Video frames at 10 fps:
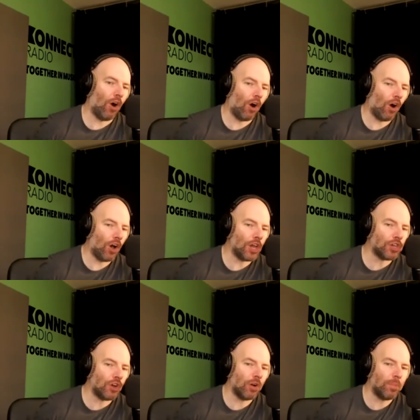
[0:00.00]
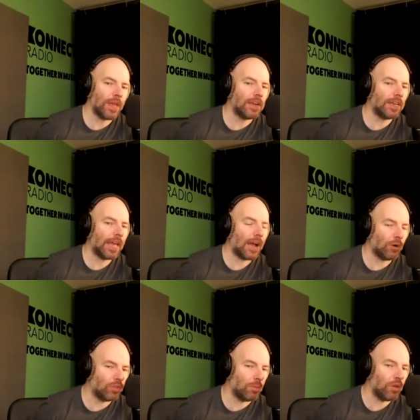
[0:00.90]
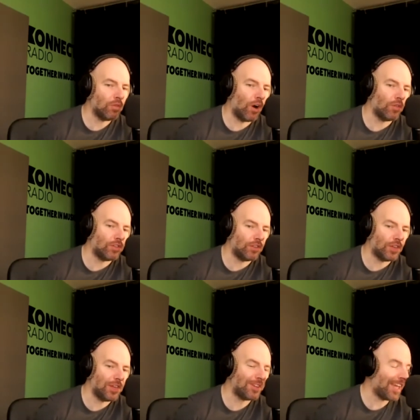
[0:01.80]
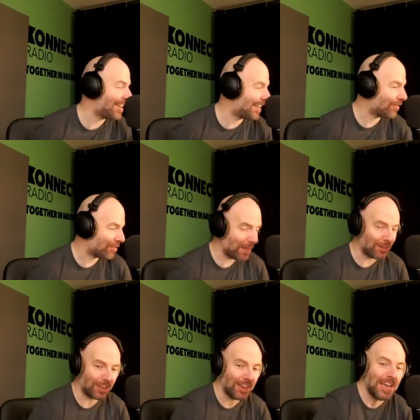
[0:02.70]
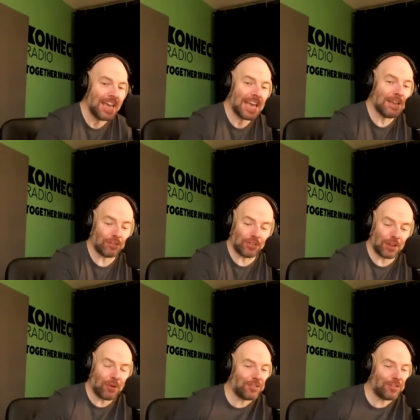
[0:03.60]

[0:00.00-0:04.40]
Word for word: or a European cow to move over to the UK and give us milk. Interesting